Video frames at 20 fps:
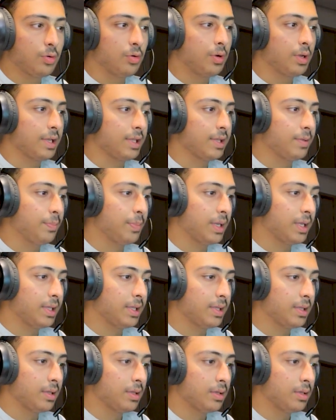Okay,
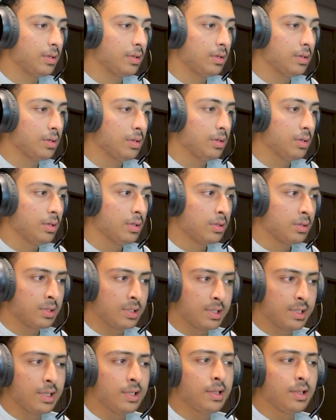space.
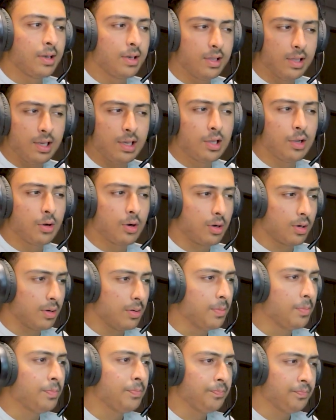This is really good.
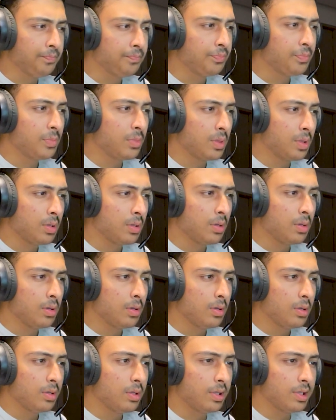
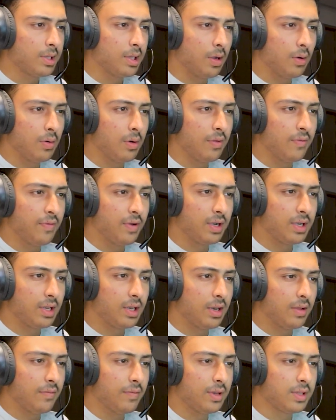The sound effect
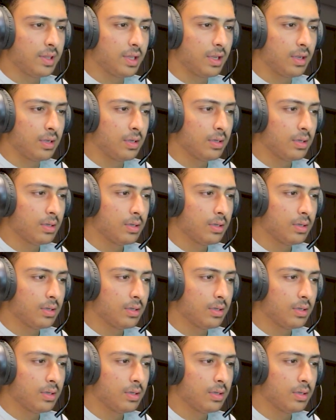and everything.